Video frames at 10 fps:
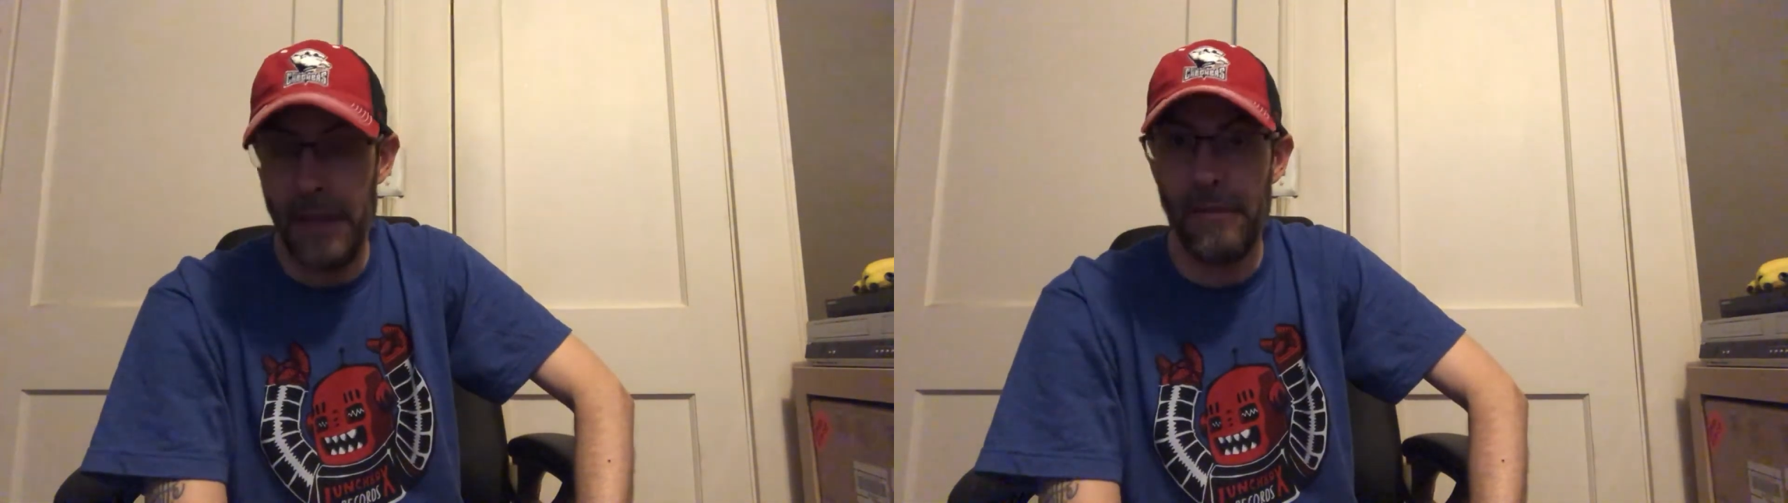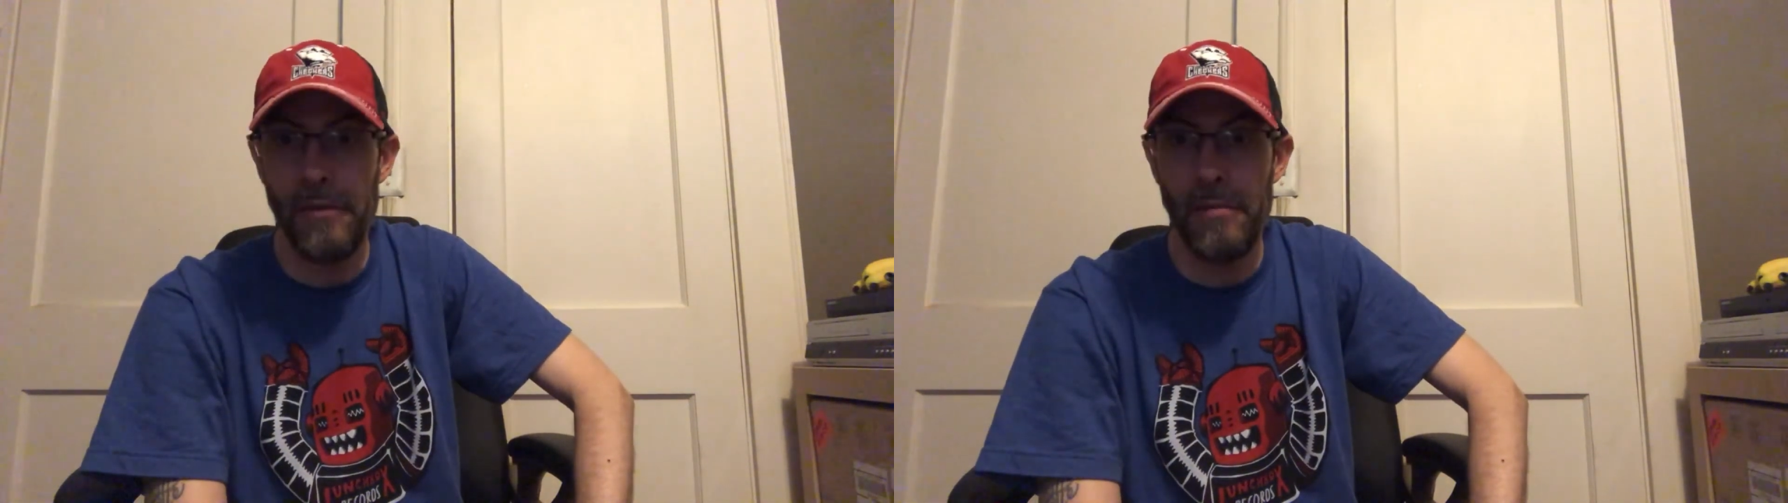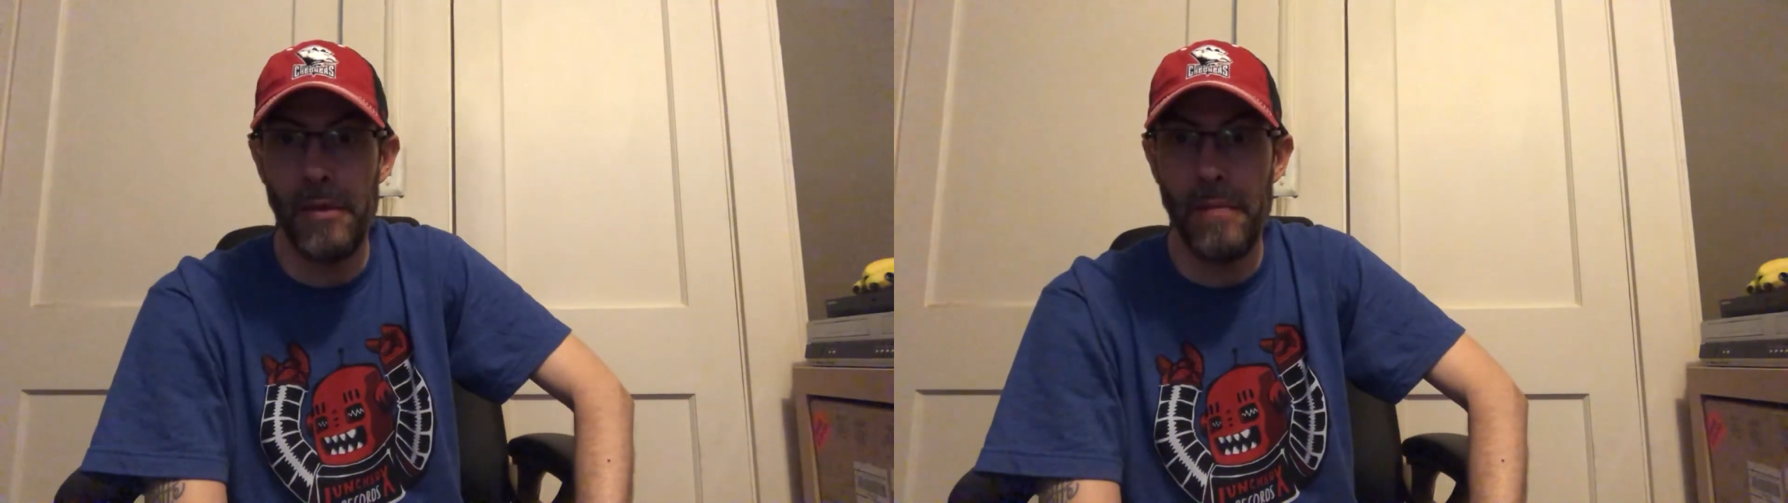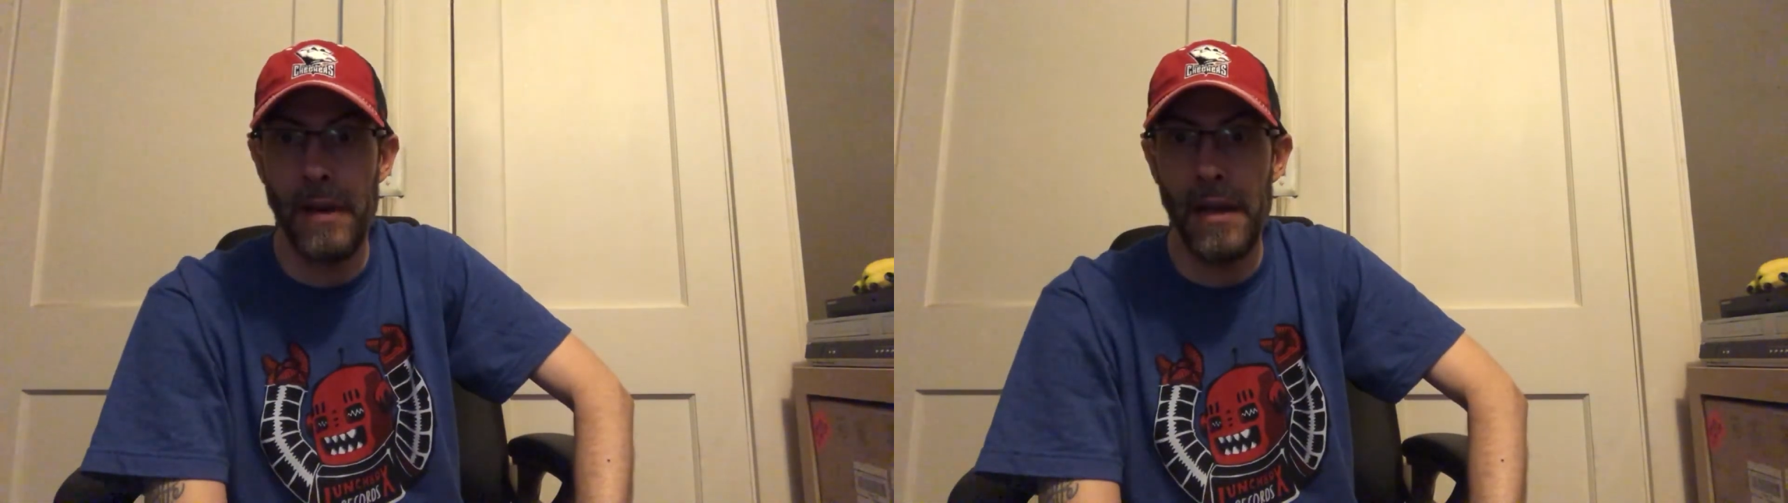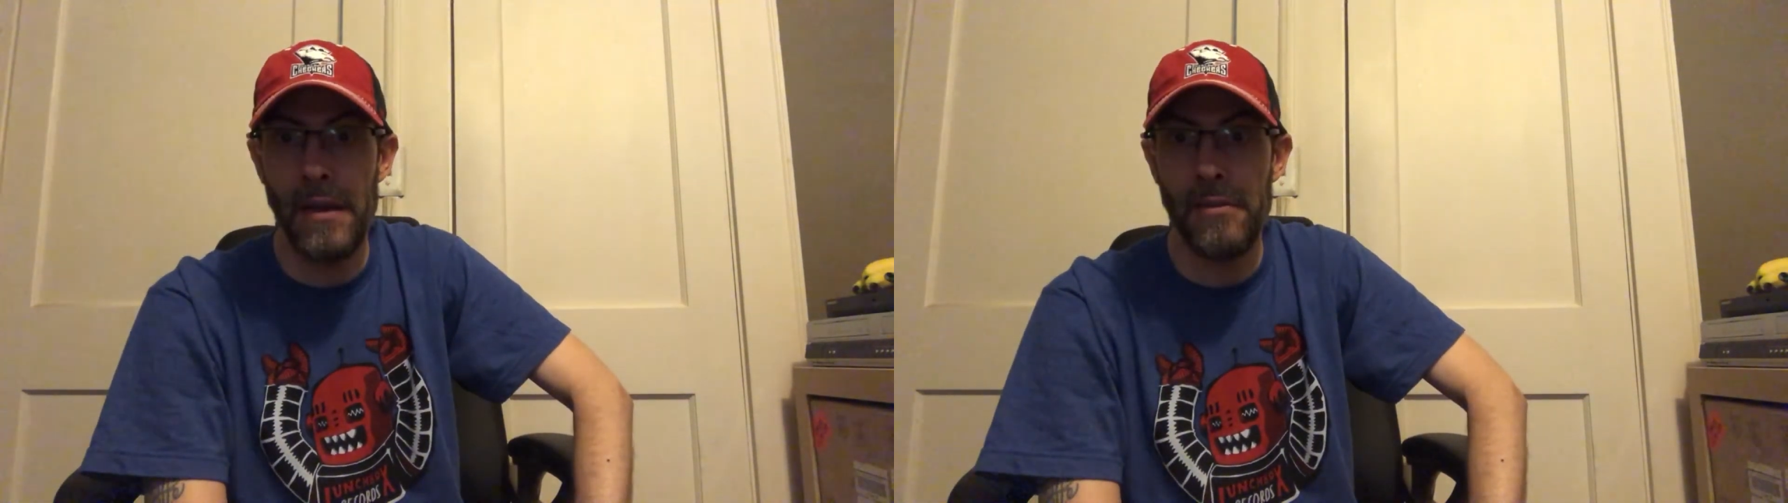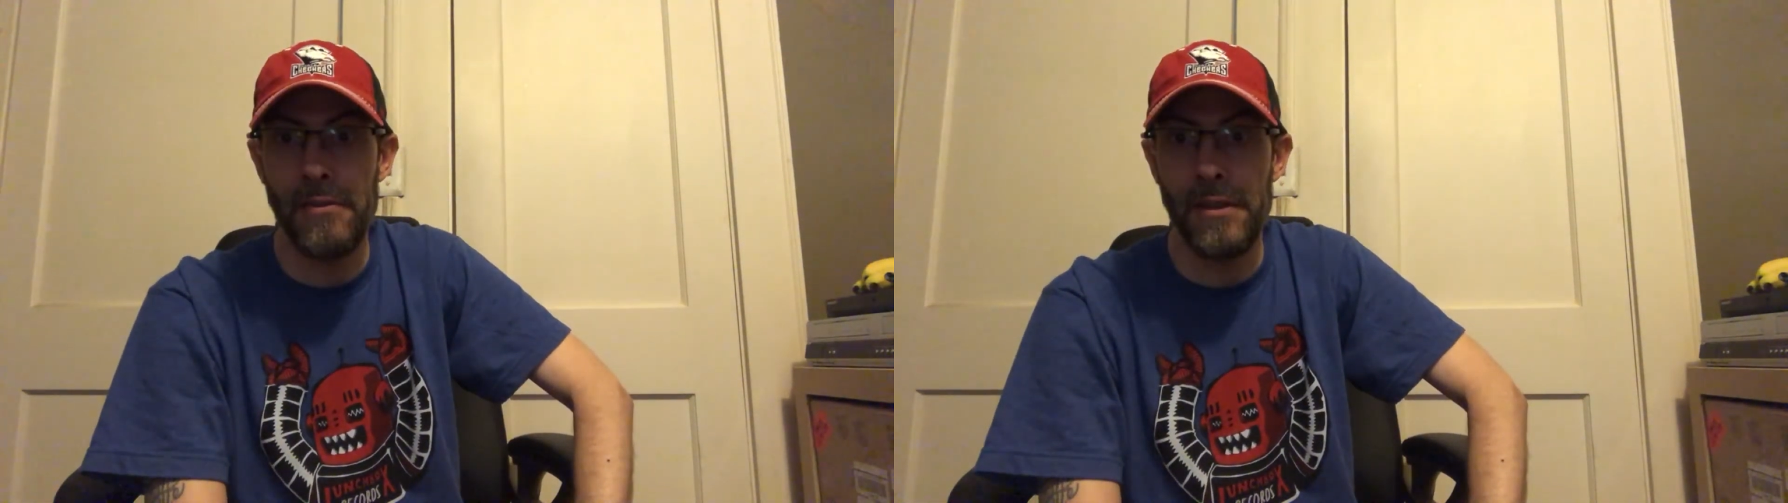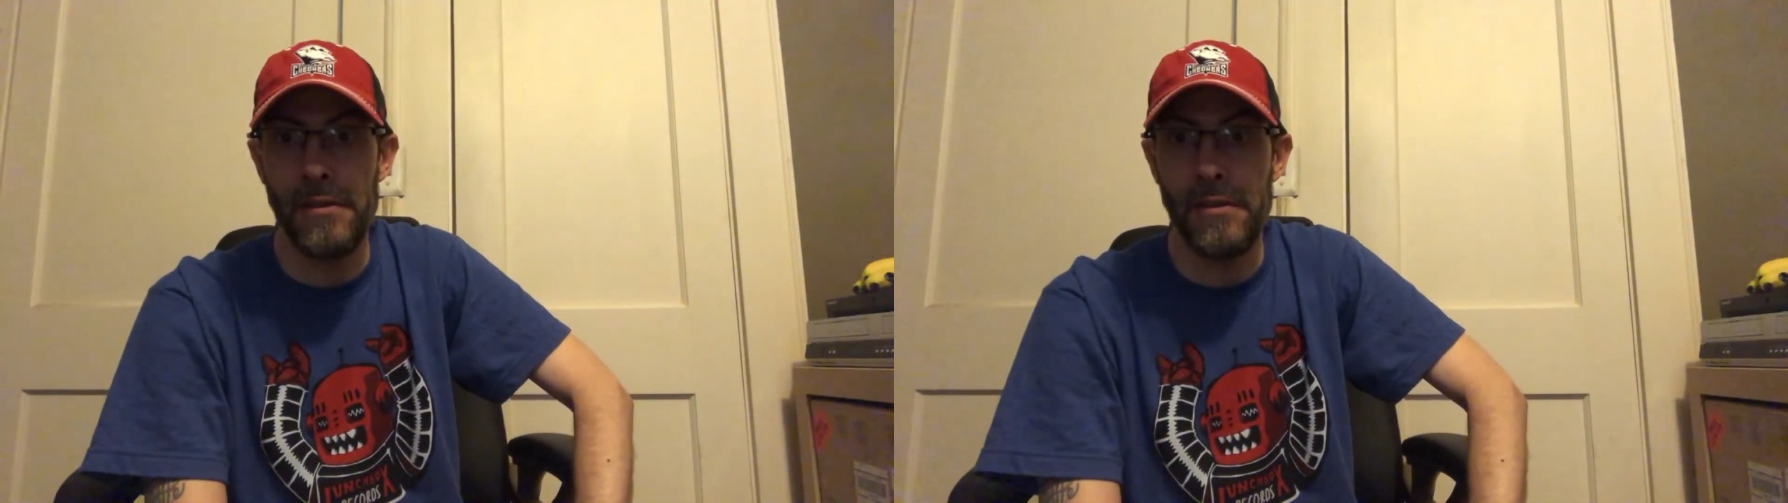that's going to be my entry